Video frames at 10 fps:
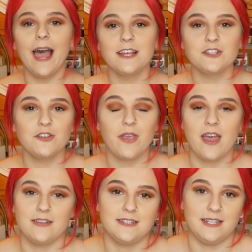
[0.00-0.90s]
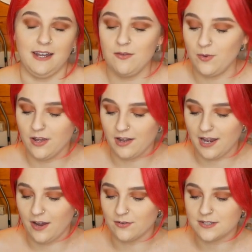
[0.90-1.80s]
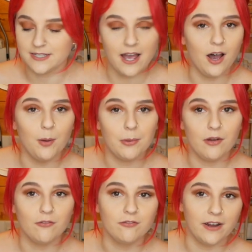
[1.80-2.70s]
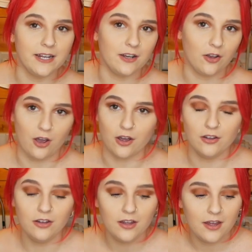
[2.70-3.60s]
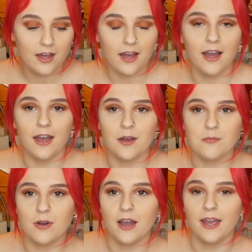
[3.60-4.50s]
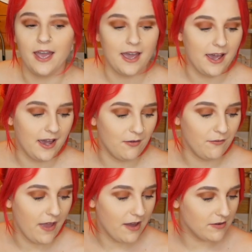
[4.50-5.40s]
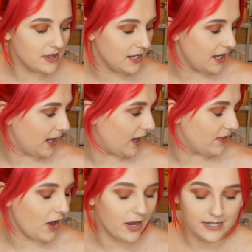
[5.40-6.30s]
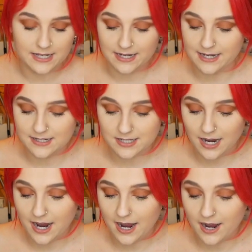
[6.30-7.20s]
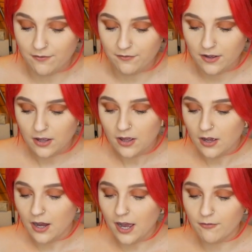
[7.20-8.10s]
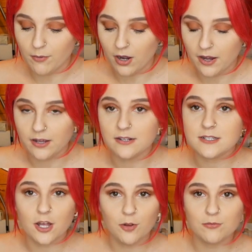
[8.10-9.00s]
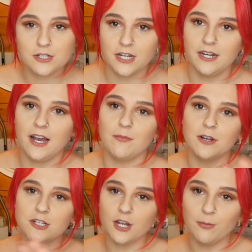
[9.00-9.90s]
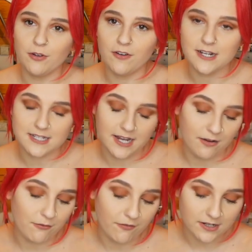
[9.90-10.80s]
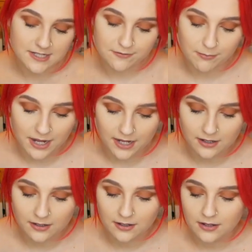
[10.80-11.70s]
As you can see, we are now set up, ready to go. I have everything here that I need to have. I have my sewing machine, I have my Janome Horizon here in front of me.